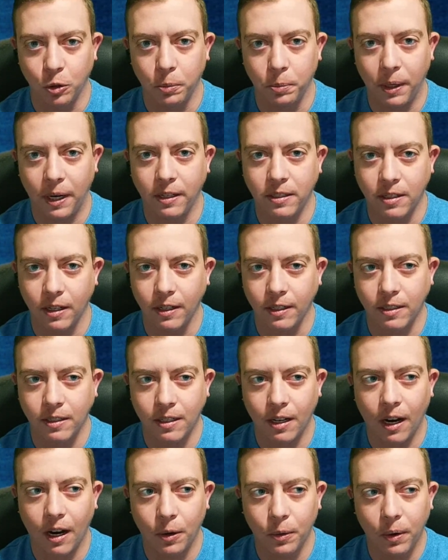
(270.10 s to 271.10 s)

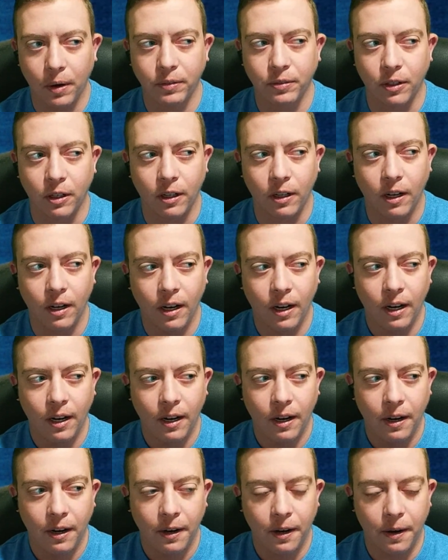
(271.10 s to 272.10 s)
basis. However,
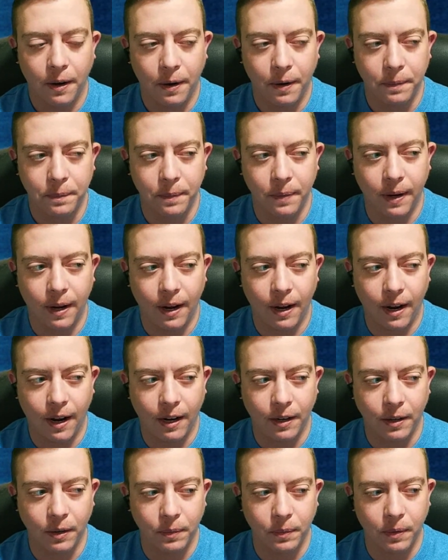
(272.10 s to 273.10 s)

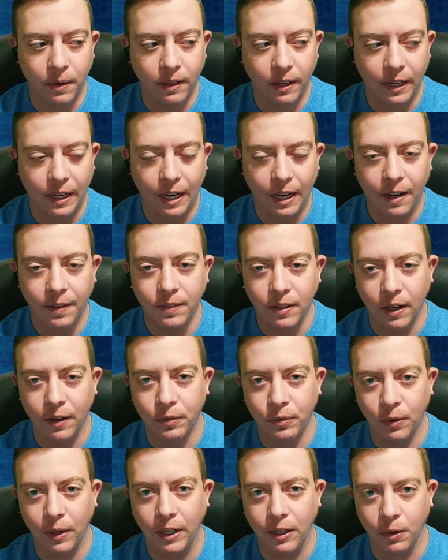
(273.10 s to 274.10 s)
even
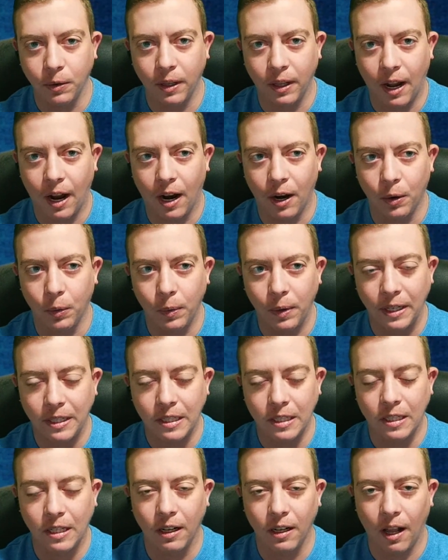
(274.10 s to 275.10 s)
if we do that, we
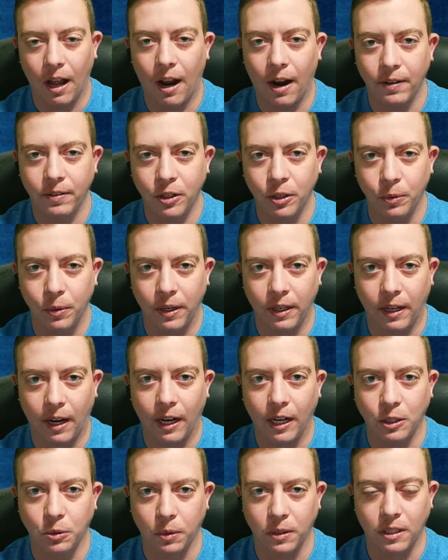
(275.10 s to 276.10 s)
still have to
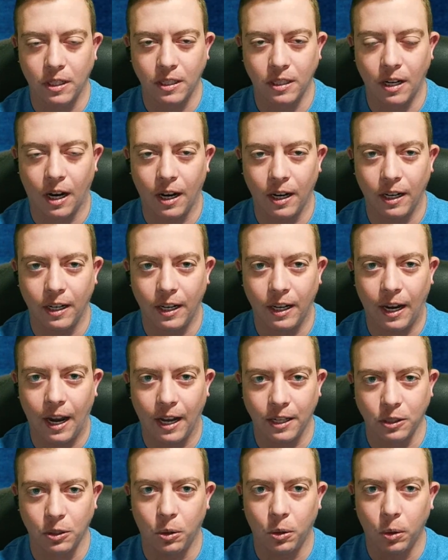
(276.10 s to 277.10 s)
engage with society
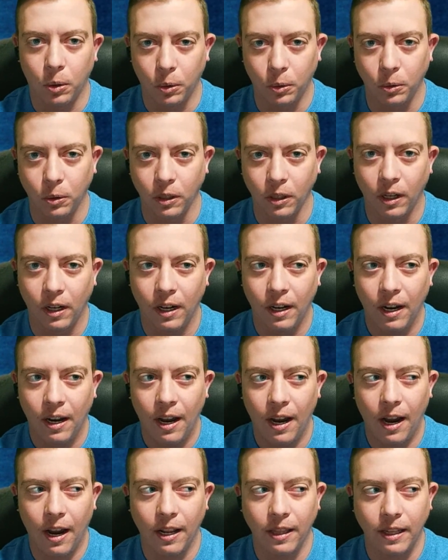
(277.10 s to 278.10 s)
as a whole,
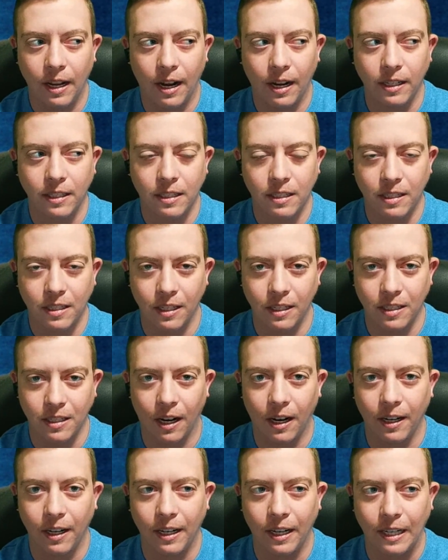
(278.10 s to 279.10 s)
and that
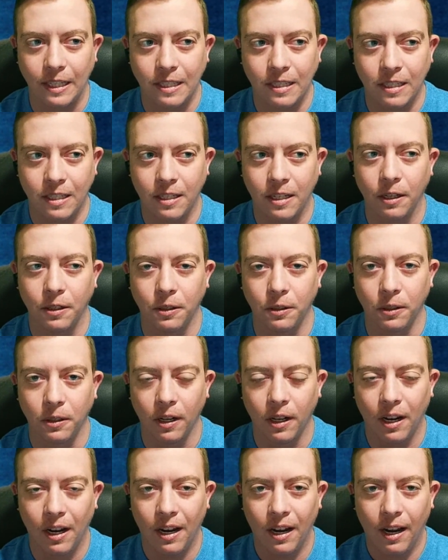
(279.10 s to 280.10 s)
society
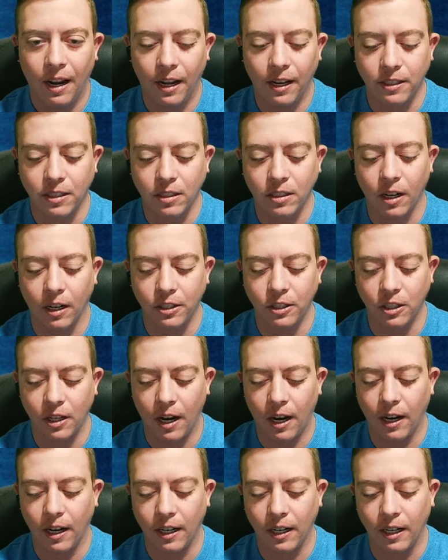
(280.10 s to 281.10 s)
still has such
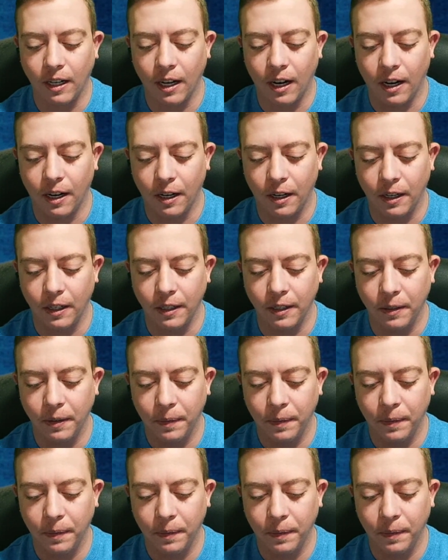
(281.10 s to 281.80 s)
a